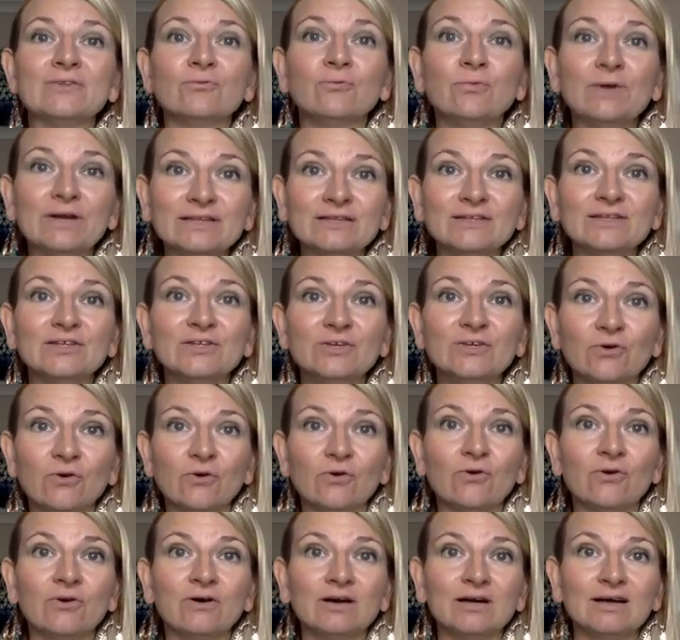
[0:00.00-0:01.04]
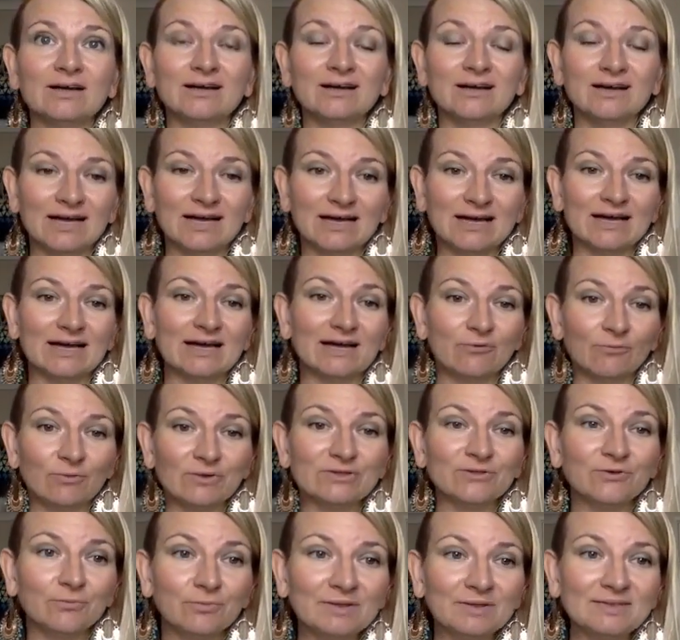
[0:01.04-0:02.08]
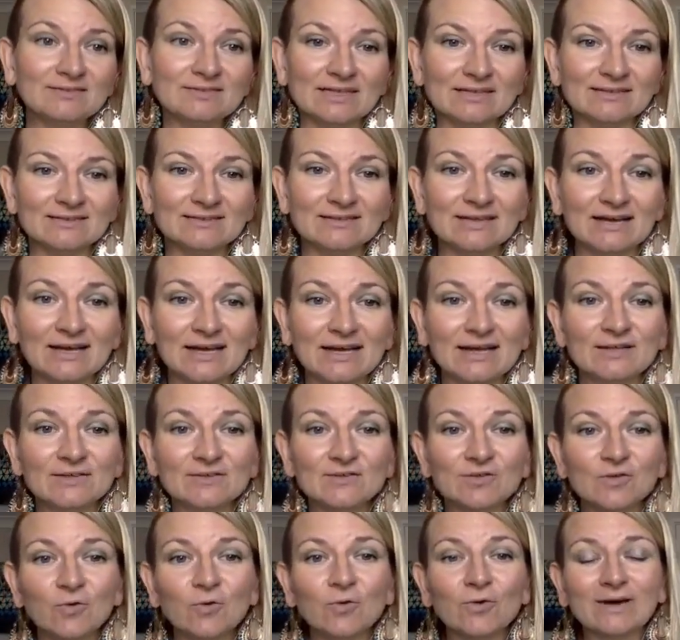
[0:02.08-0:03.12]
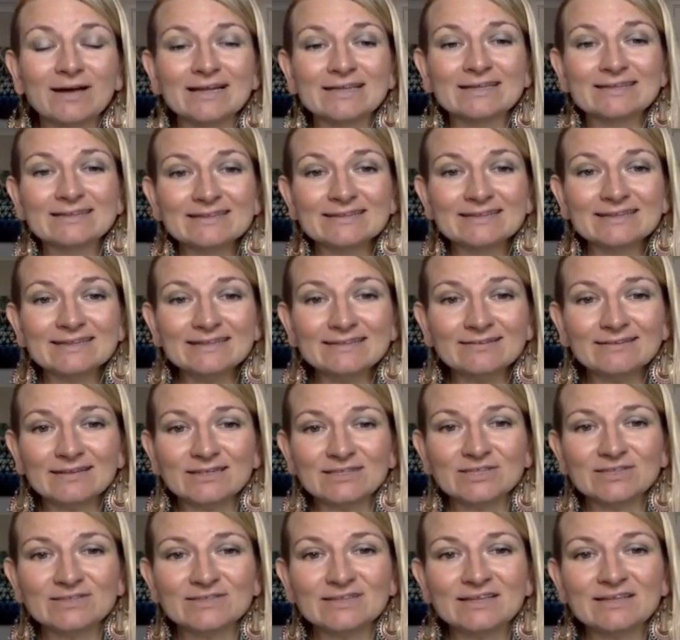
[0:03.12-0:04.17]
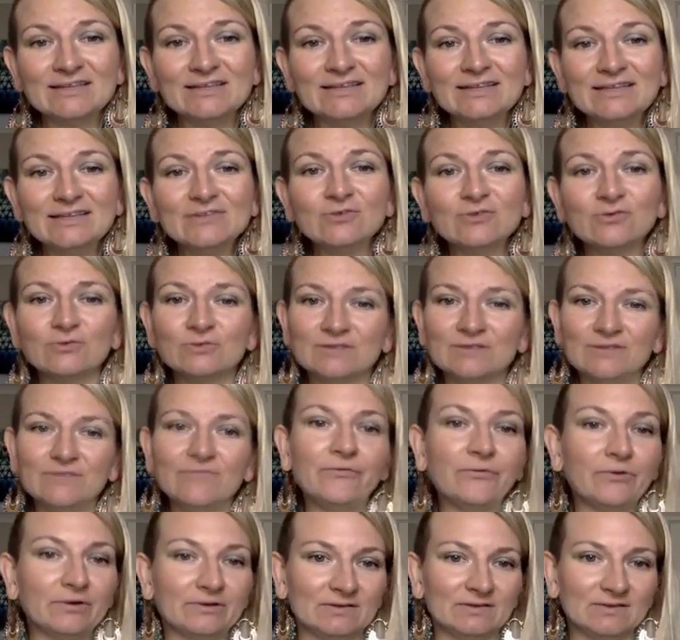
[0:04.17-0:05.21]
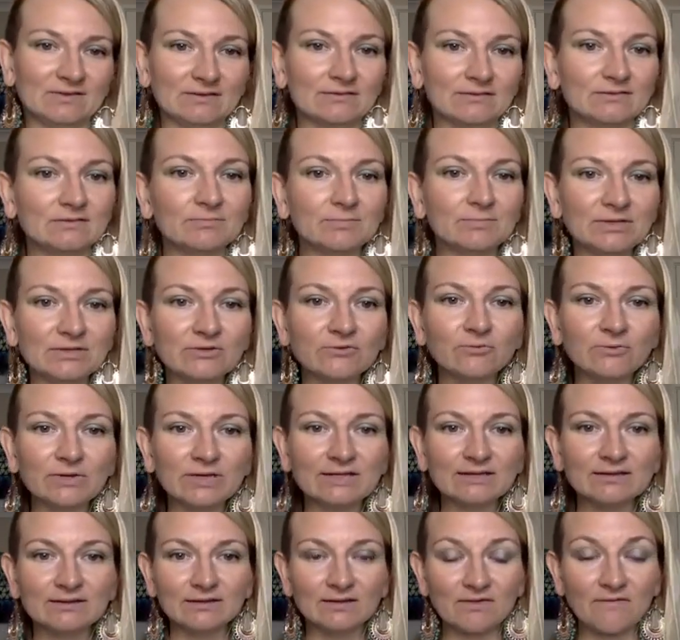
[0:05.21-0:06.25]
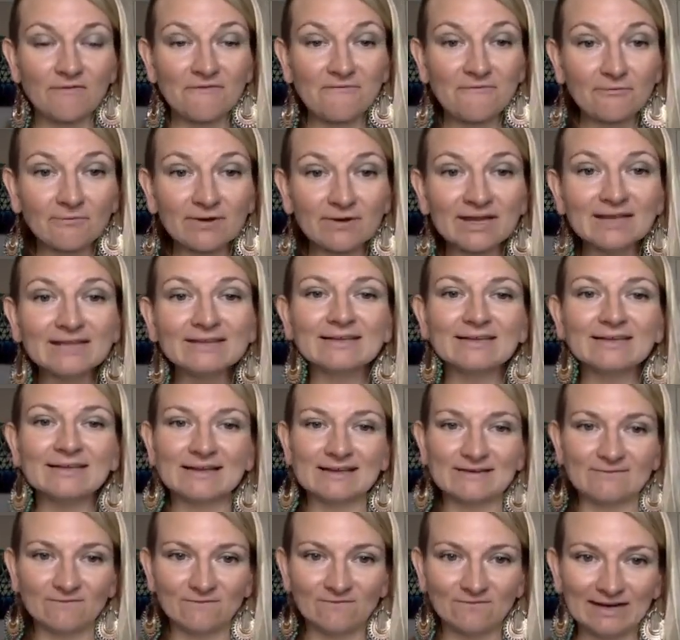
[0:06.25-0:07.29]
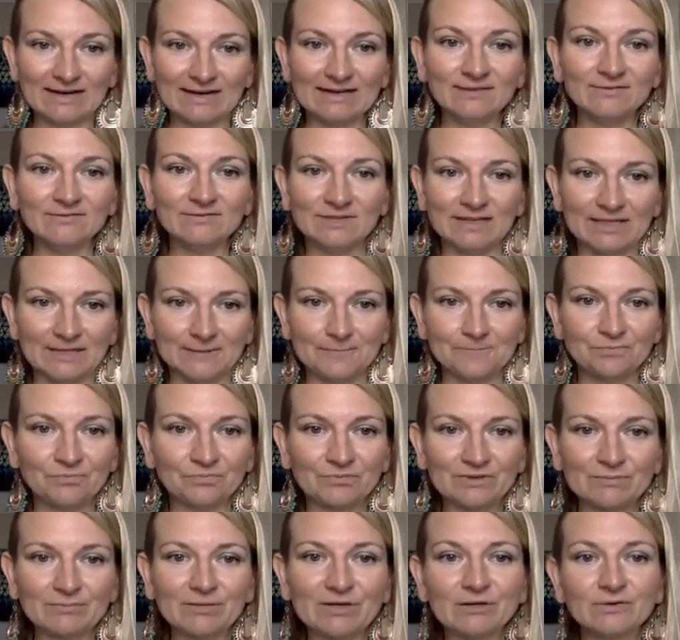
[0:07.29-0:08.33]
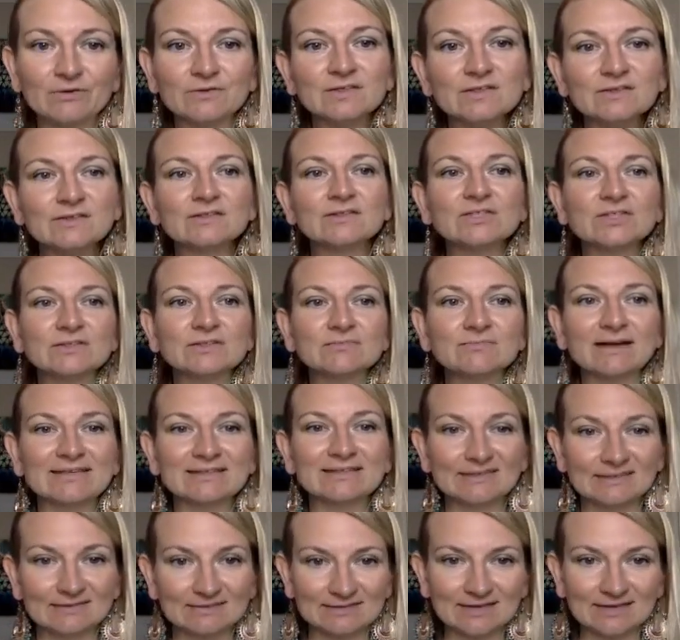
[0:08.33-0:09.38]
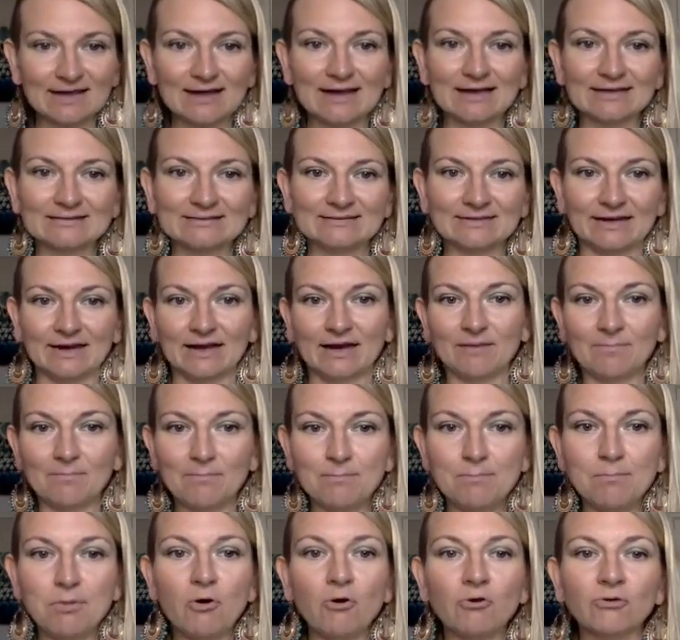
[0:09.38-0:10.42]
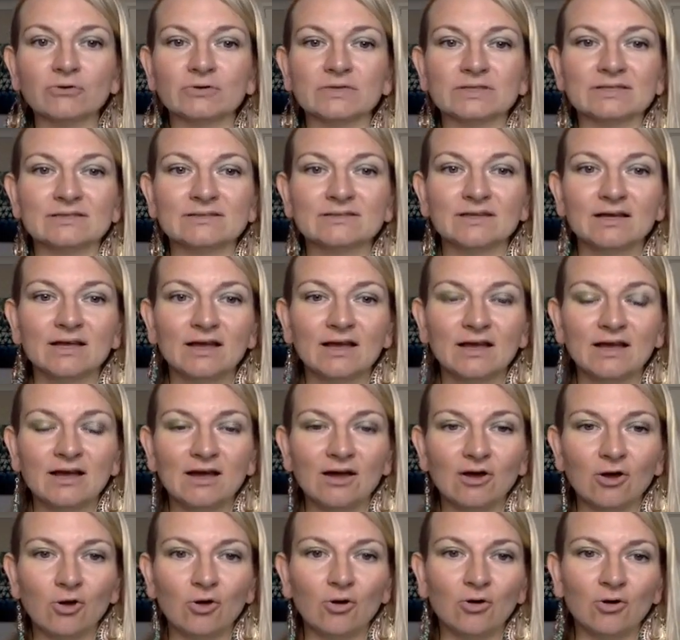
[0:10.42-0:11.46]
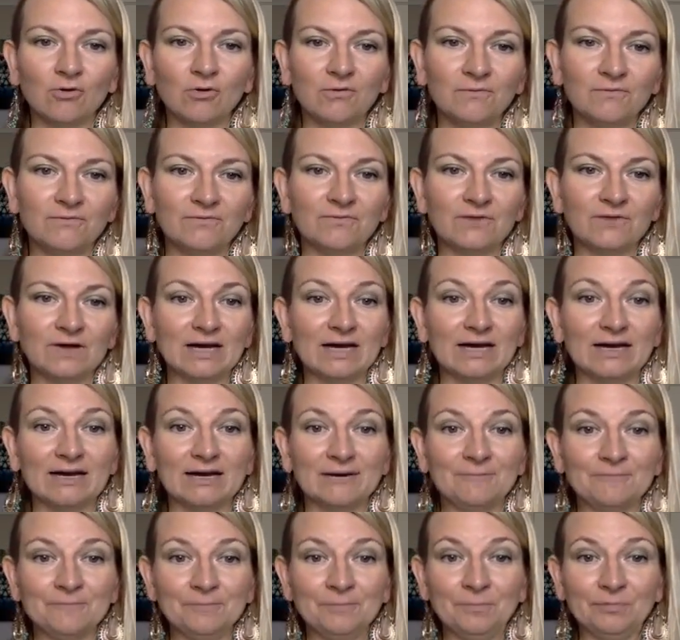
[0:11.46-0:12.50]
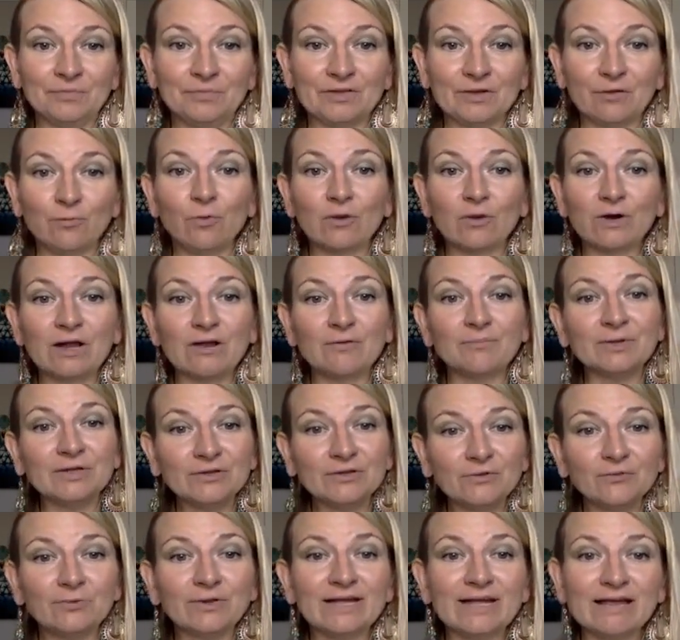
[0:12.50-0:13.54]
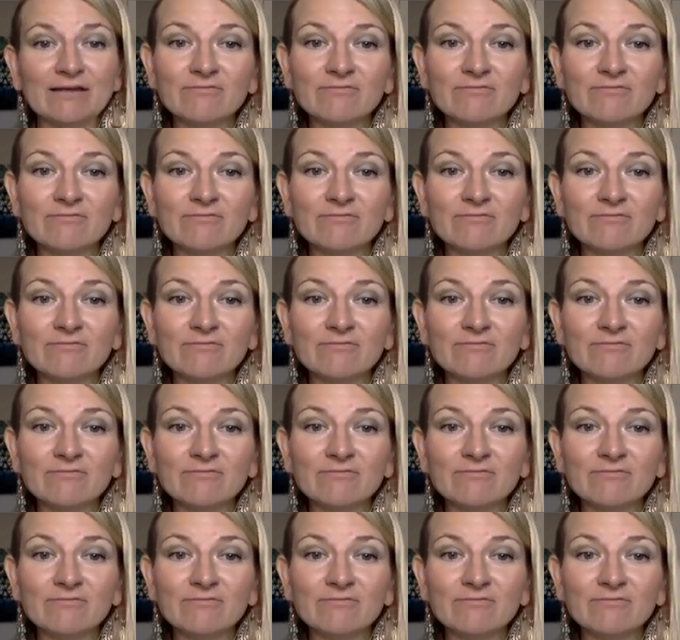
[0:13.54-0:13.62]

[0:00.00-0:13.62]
with your business. So these are just the little differences between the 3D and 5D, because this is just my starting point of what I'll be doing